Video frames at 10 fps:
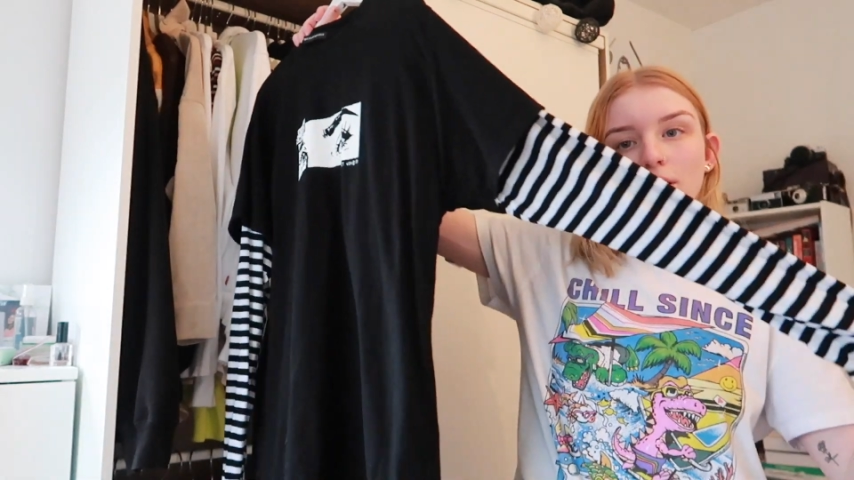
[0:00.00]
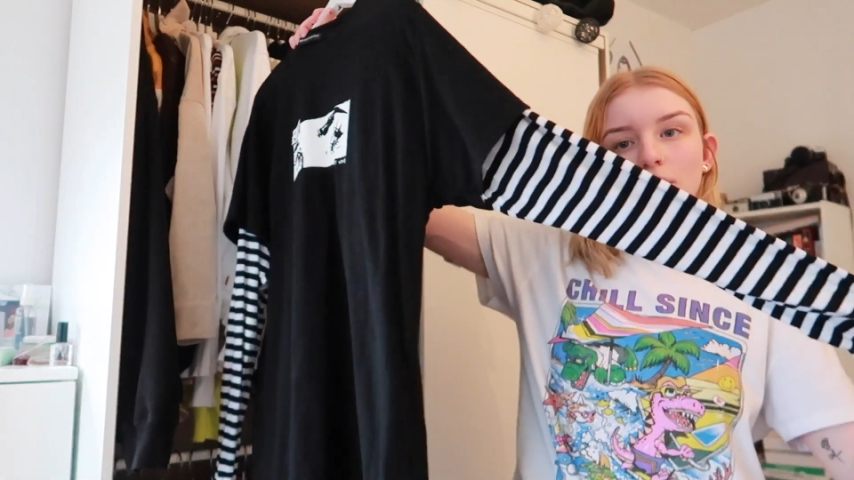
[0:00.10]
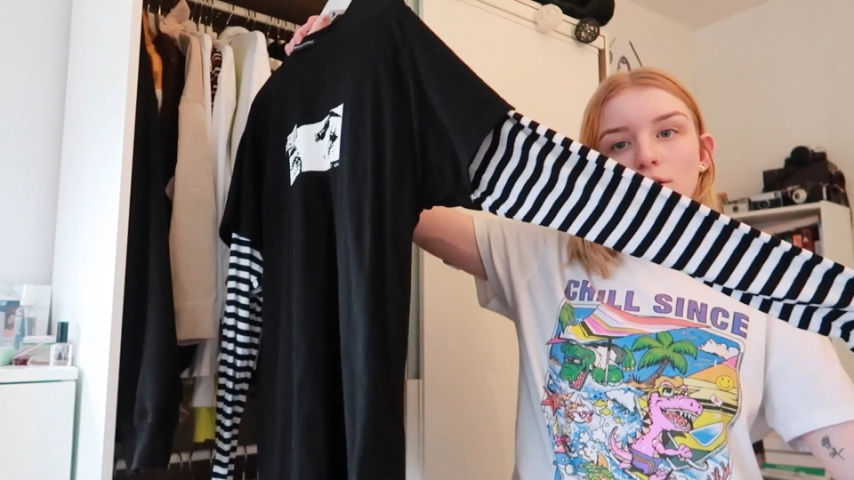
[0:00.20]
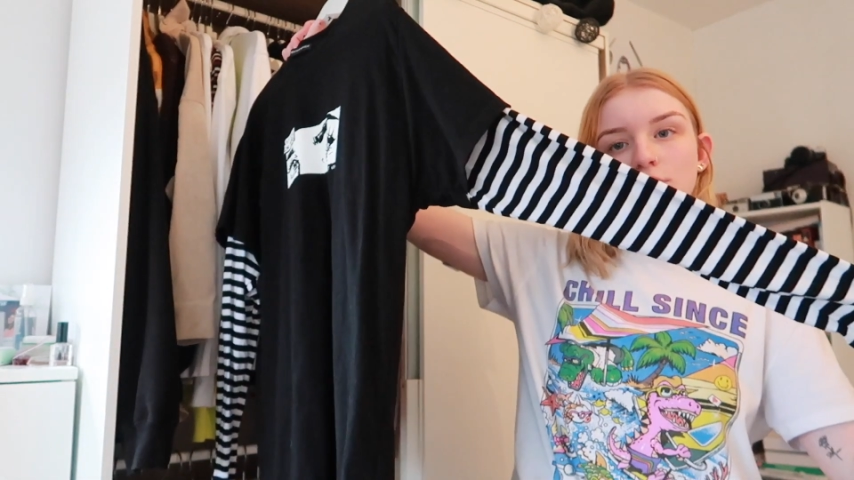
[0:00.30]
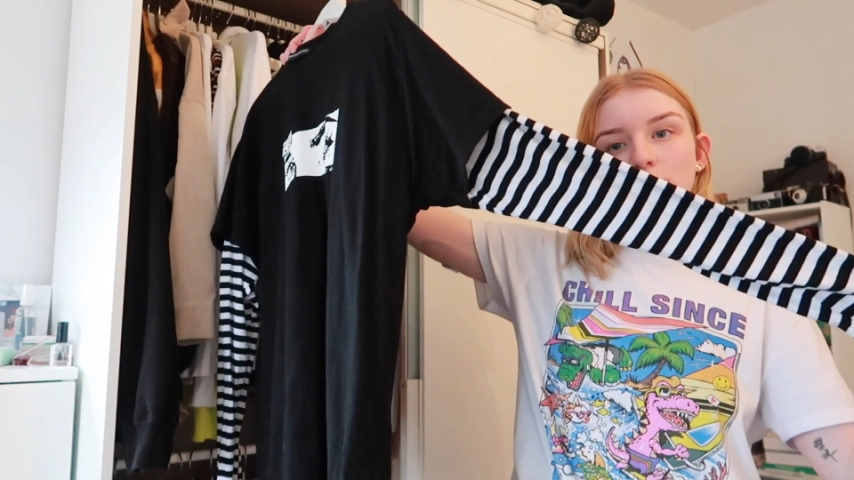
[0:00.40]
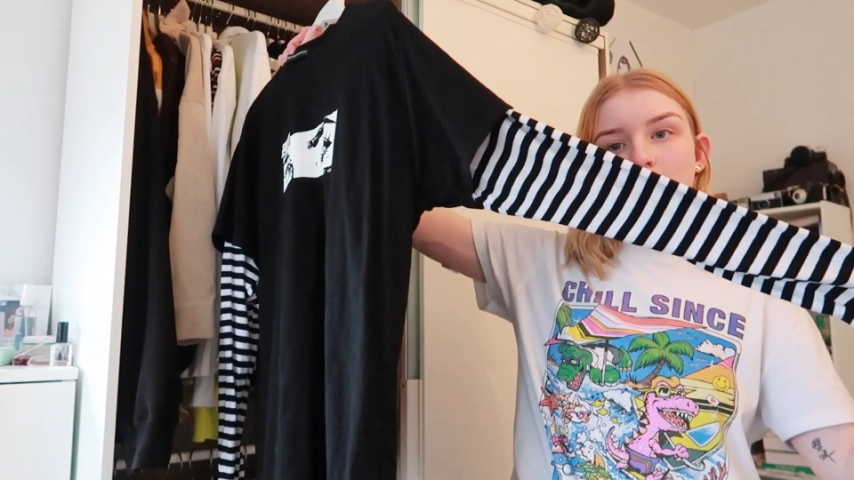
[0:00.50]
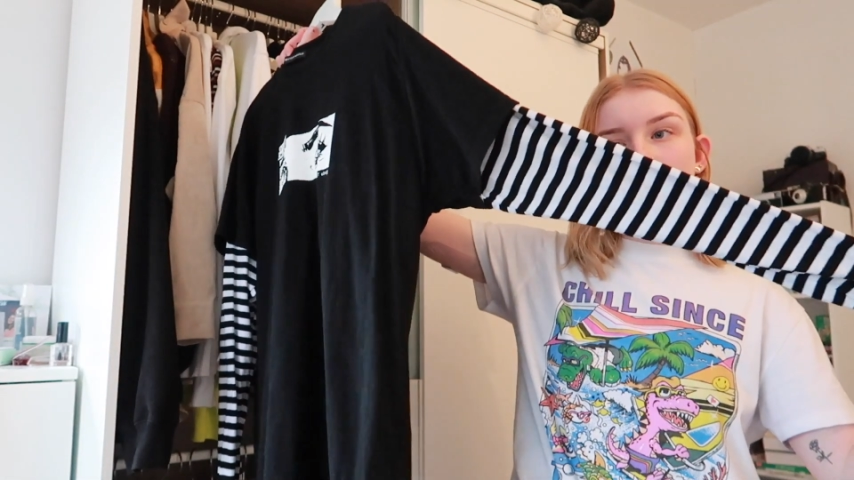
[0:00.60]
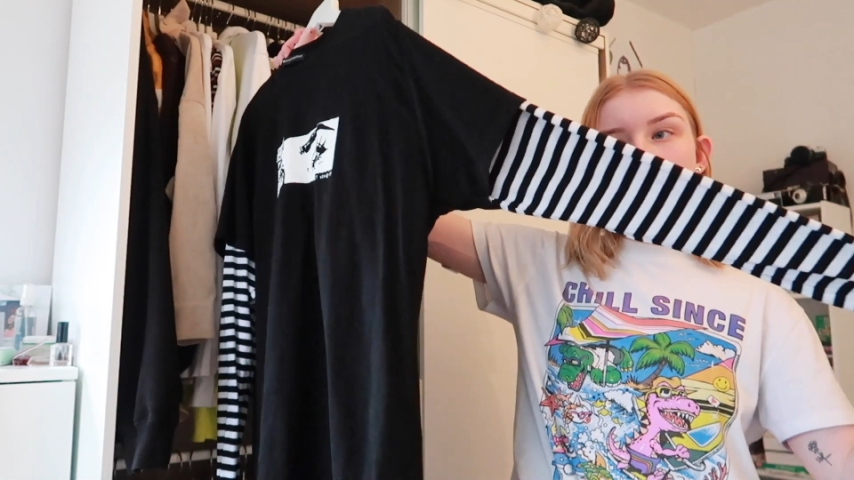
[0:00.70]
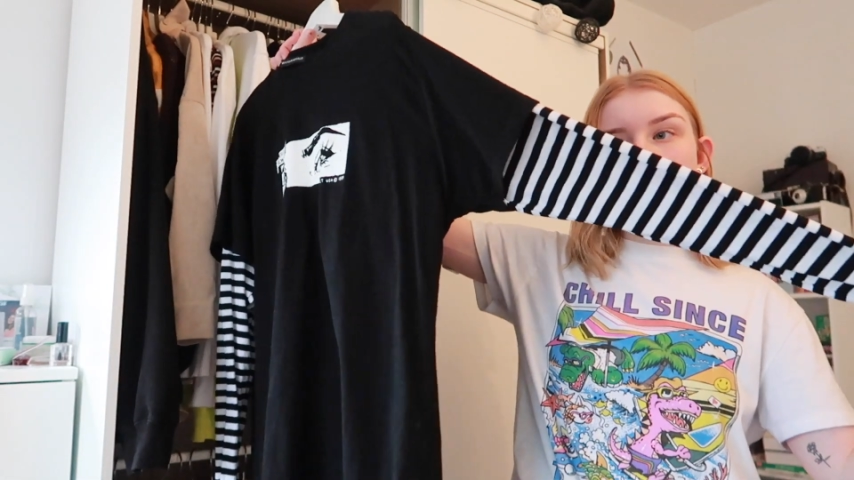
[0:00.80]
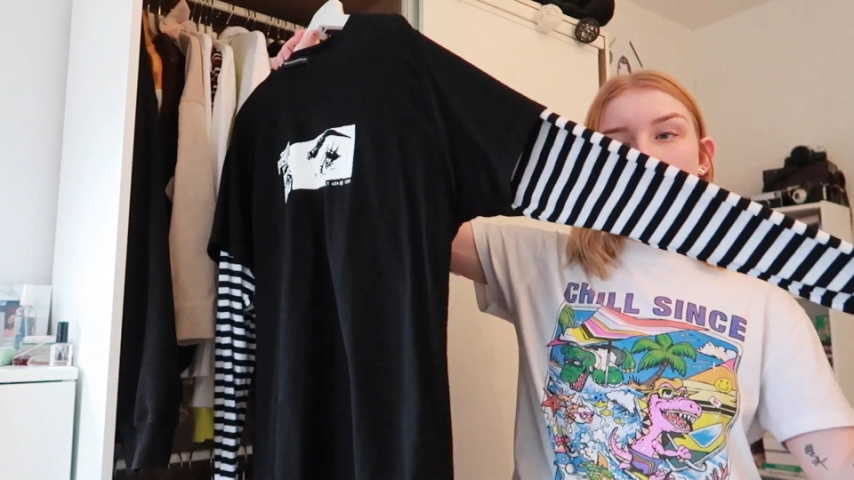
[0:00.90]
long
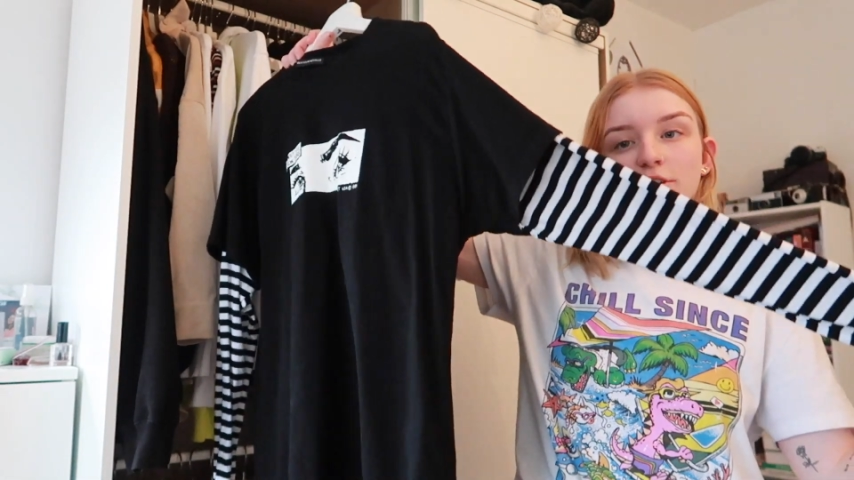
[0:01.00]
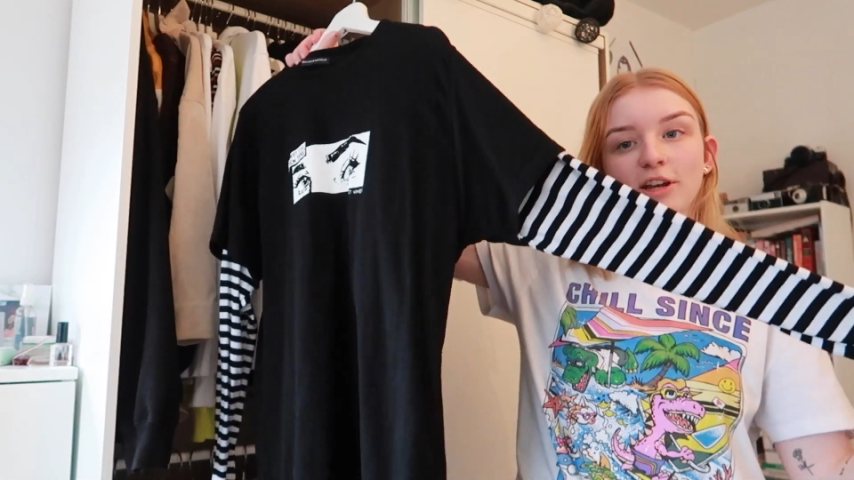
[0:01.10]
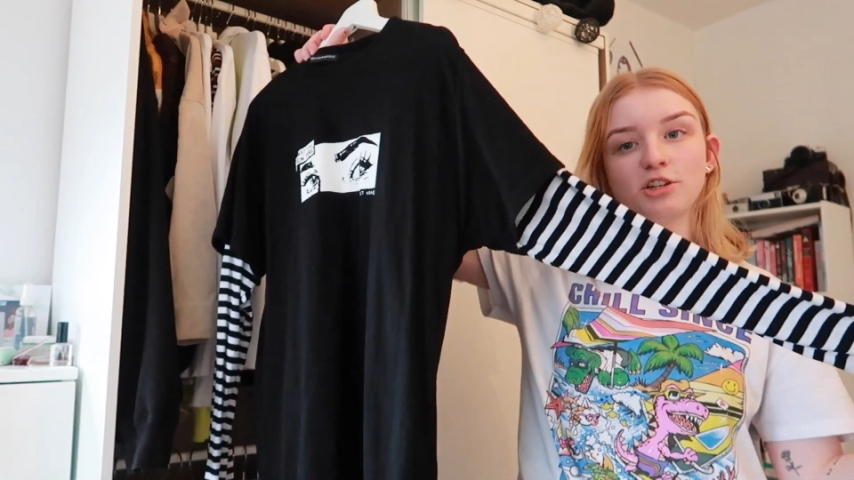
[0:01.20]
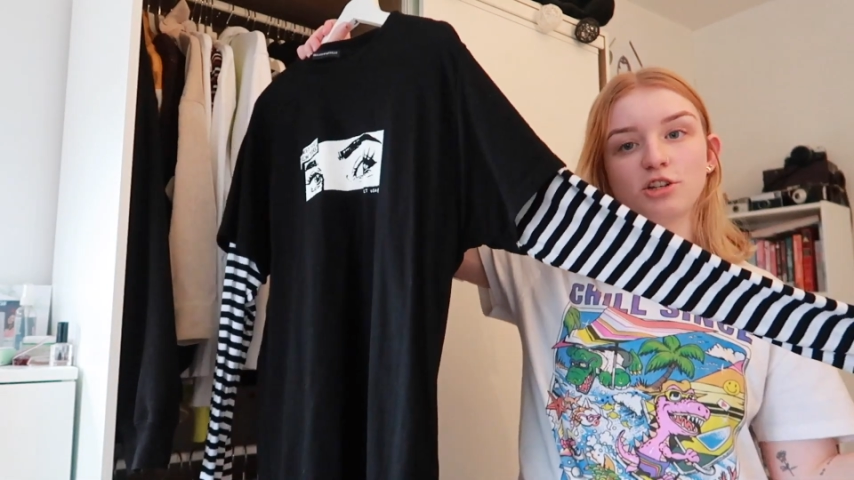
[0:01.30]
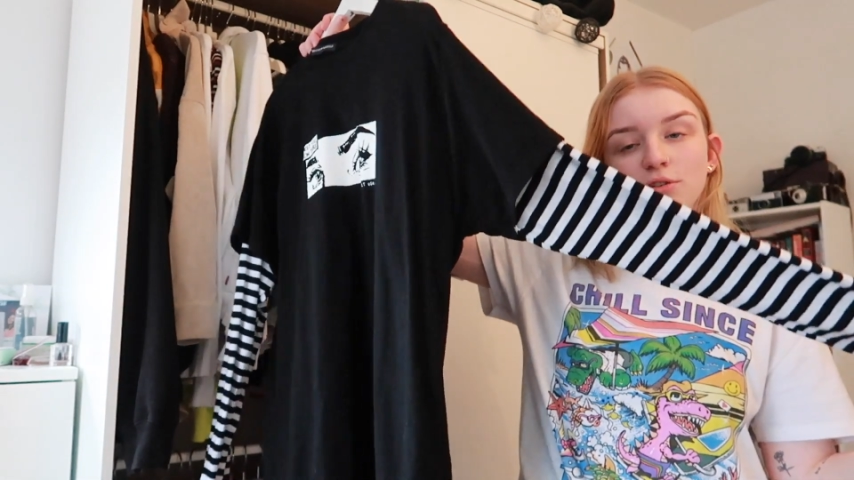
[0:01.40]
sleeves attached